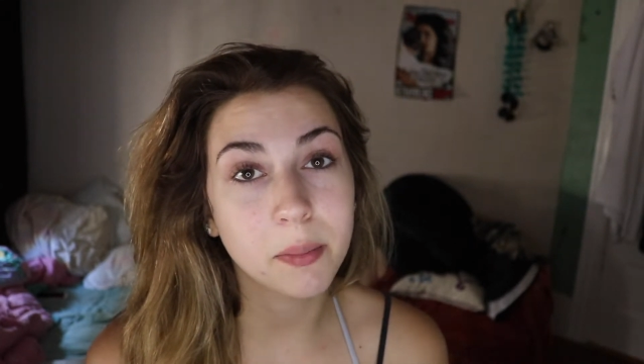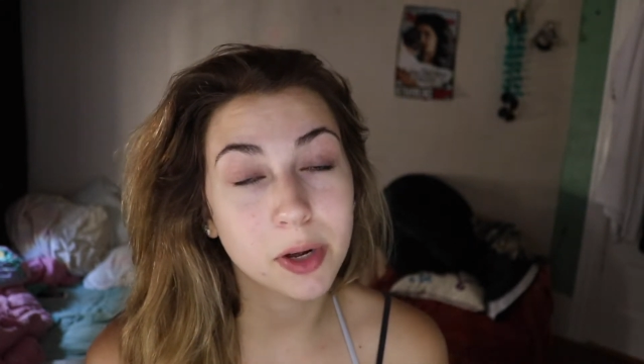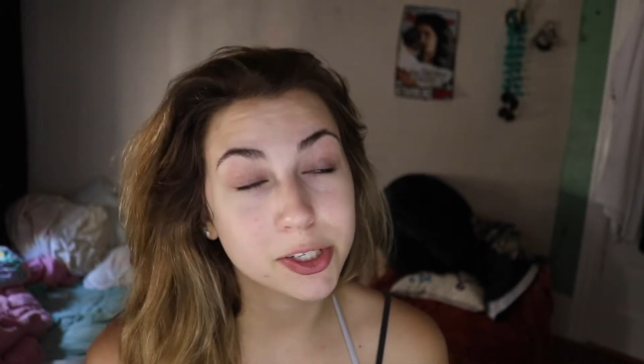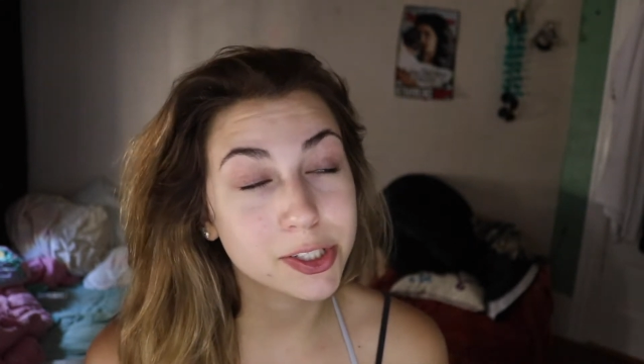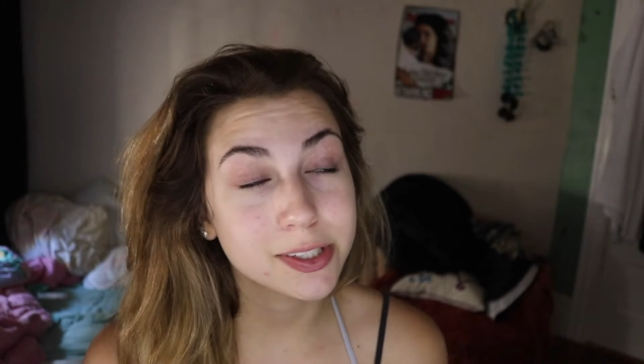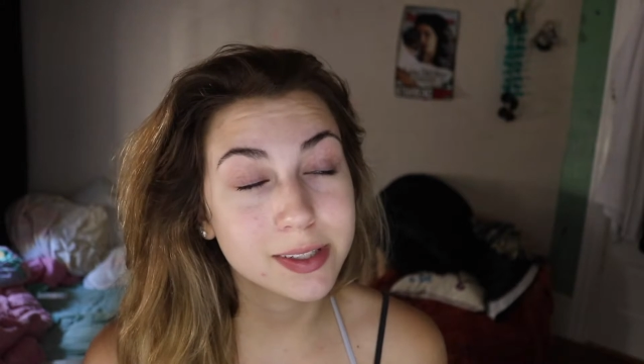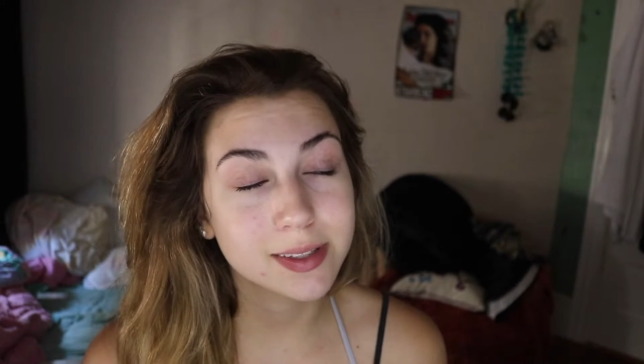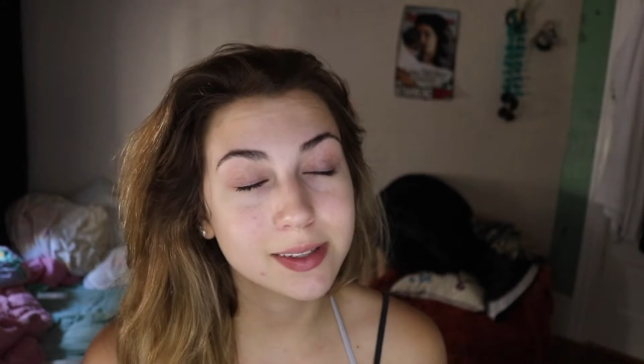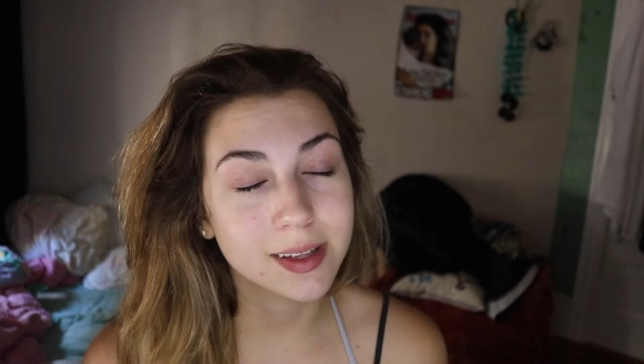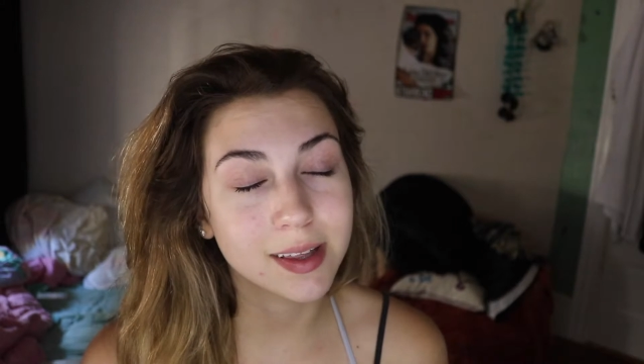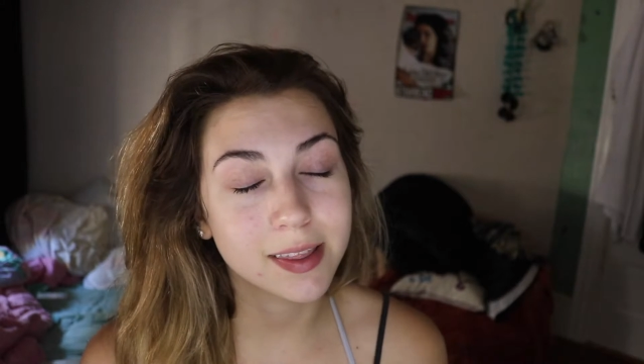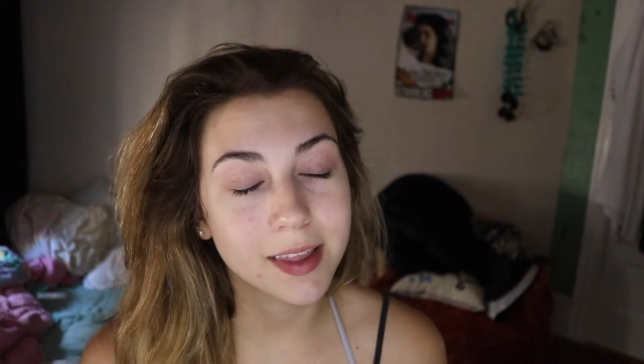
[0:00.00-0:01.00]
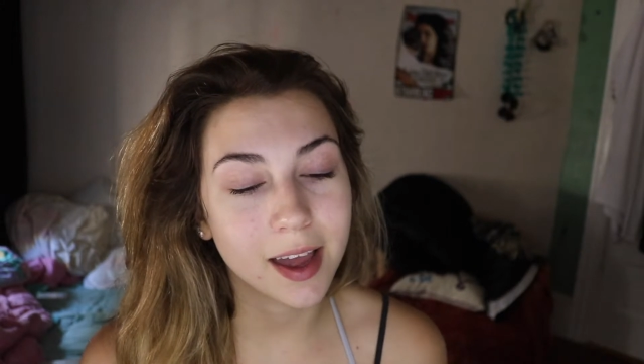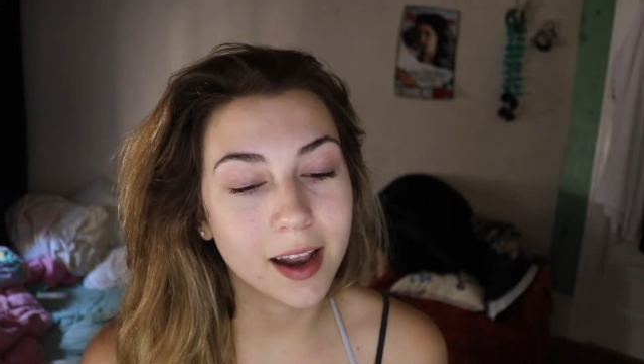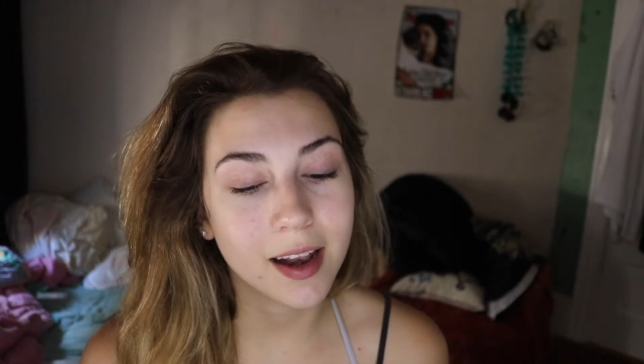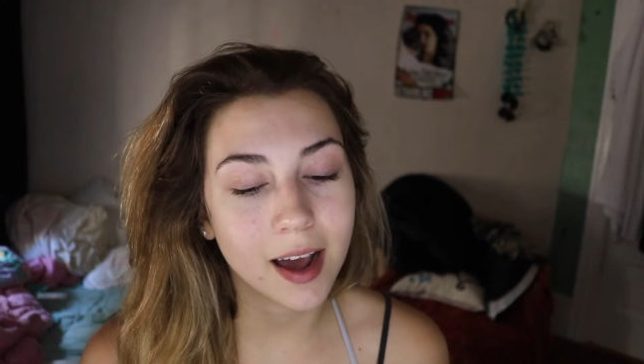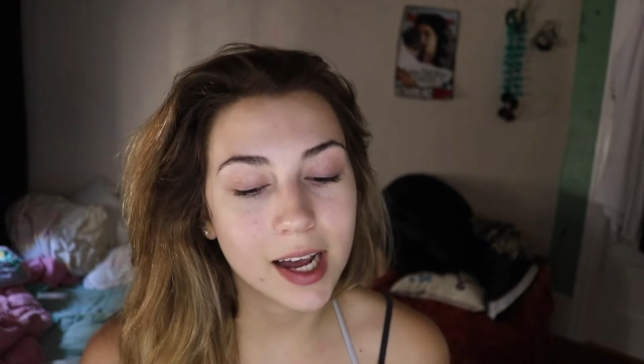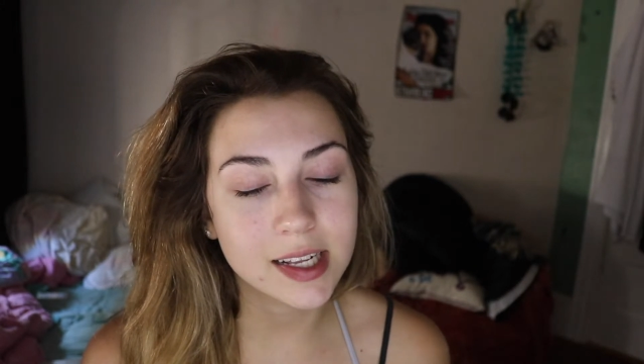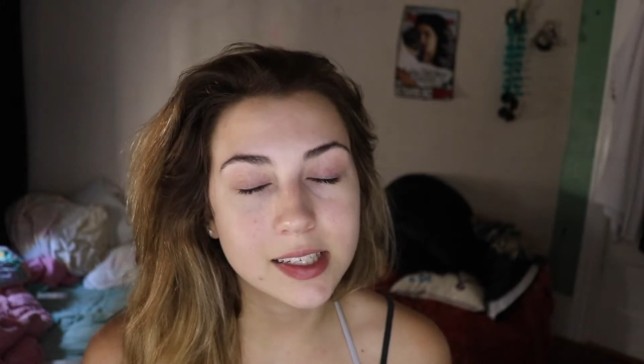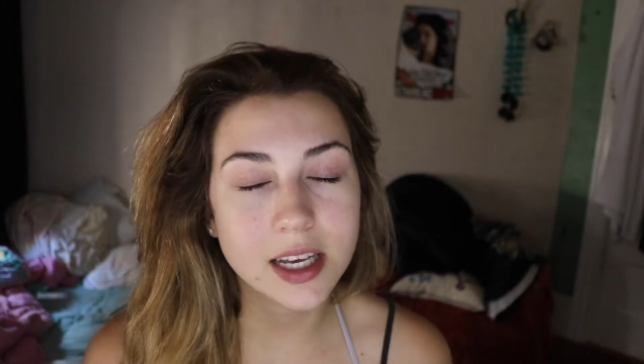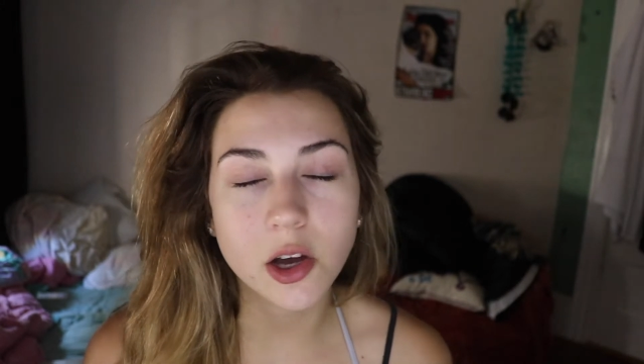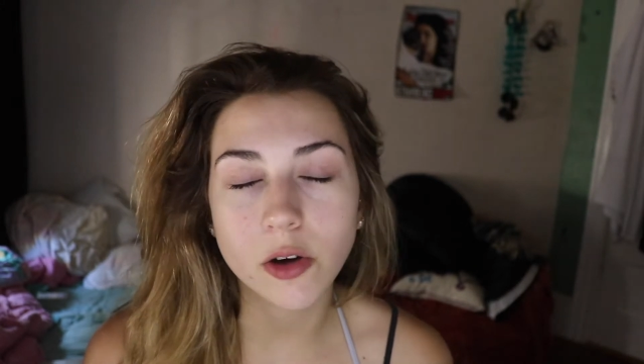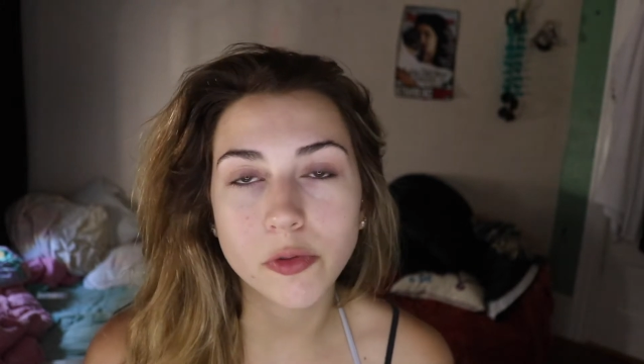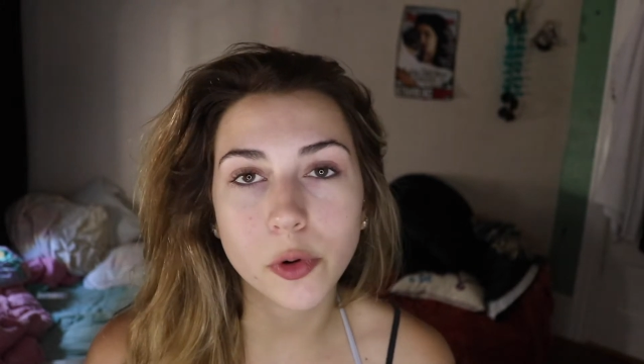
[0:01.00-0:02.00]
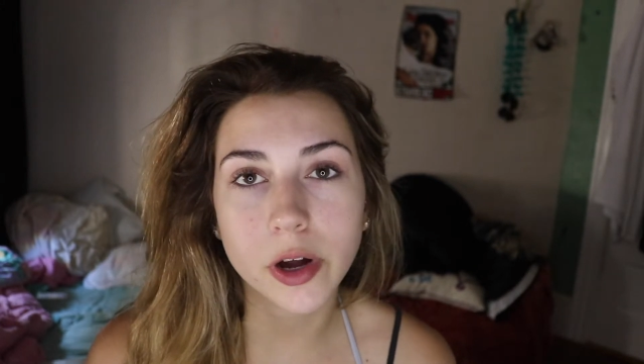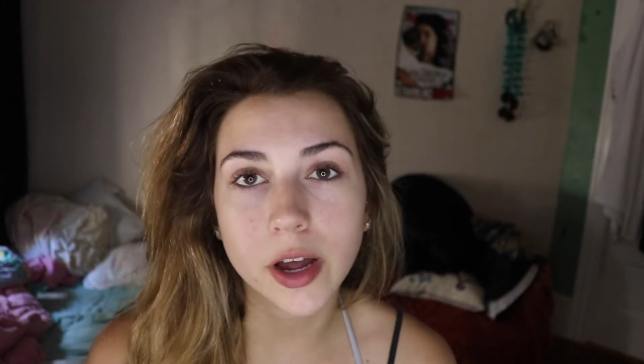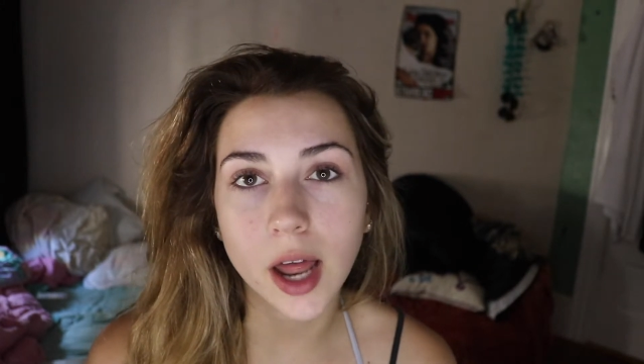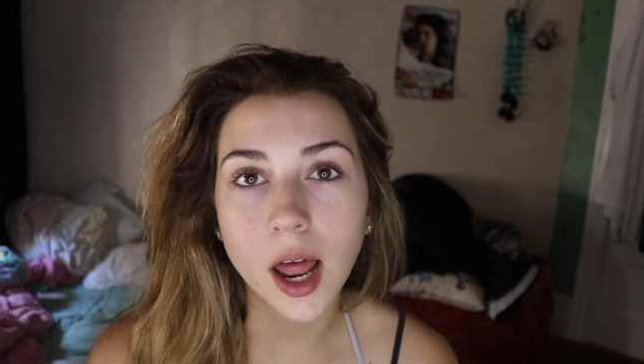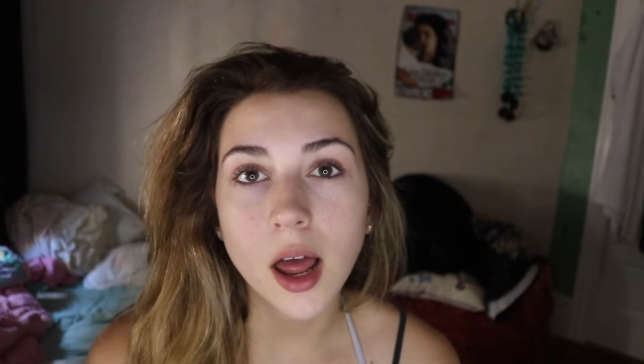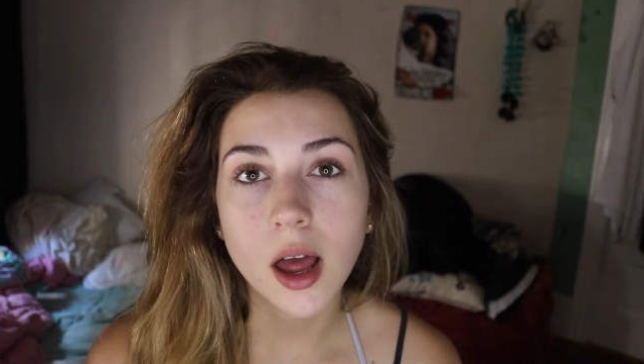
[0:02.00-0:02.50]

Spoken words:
brushes, then I'd say go for it.